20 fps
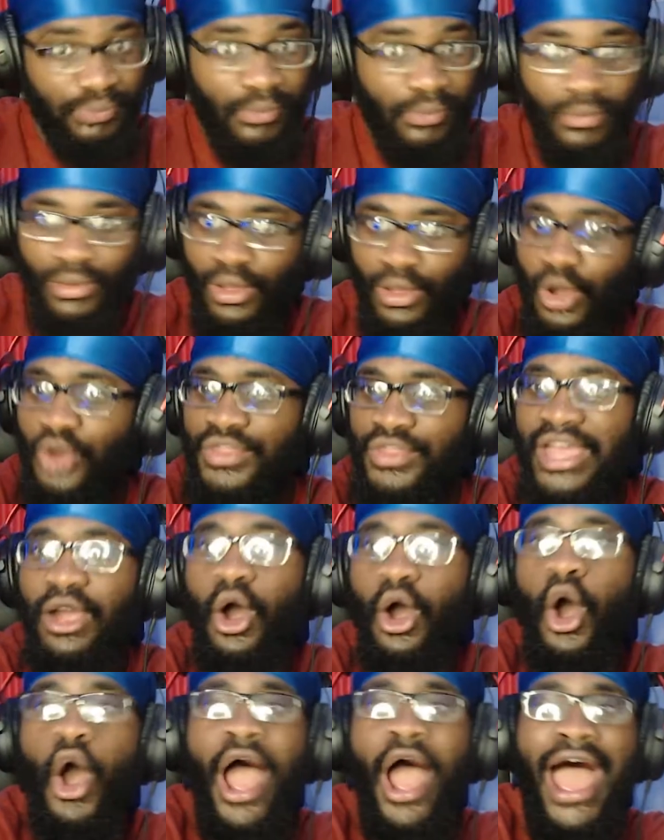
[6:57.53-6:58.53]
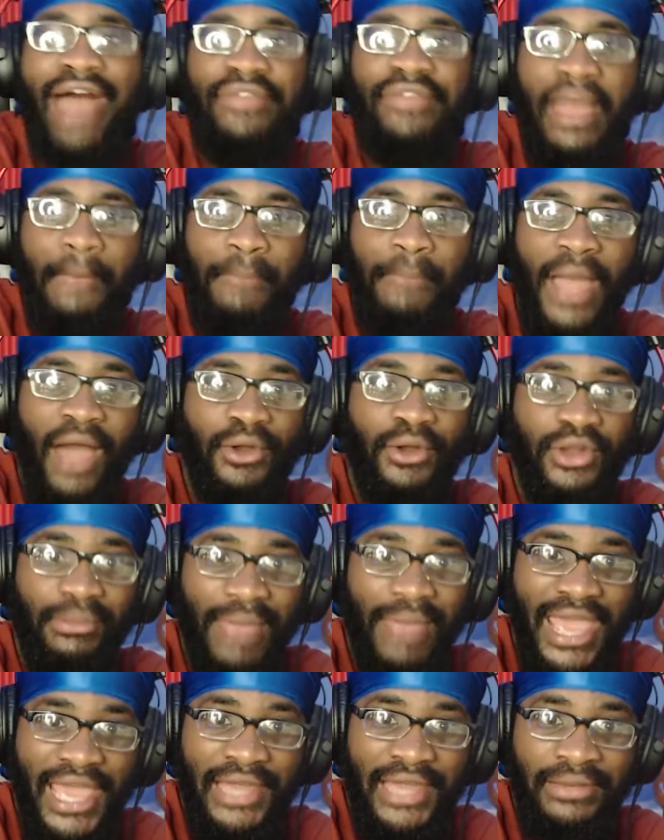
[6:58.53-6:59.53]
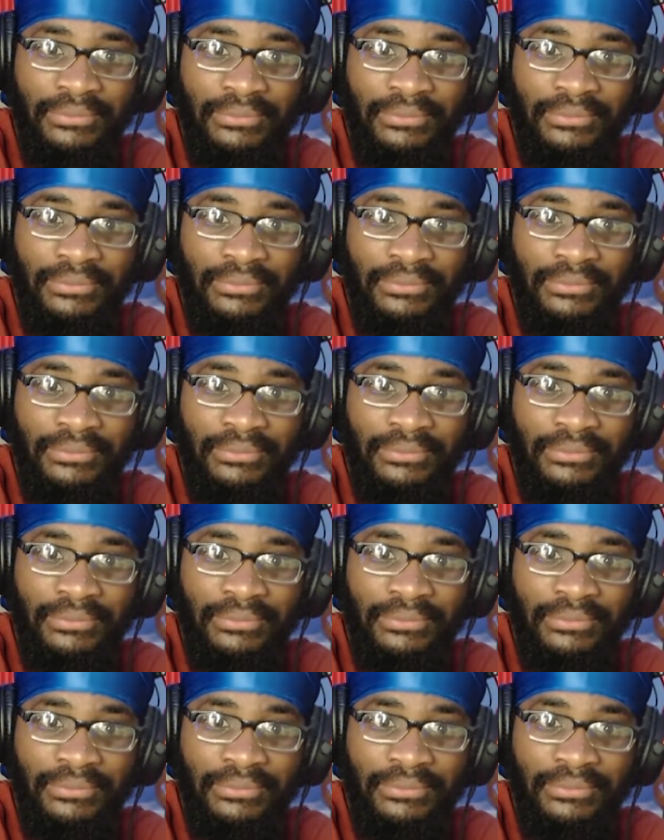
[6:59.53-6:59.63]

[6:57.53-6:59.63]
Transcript: Oh, they all had that powder, man.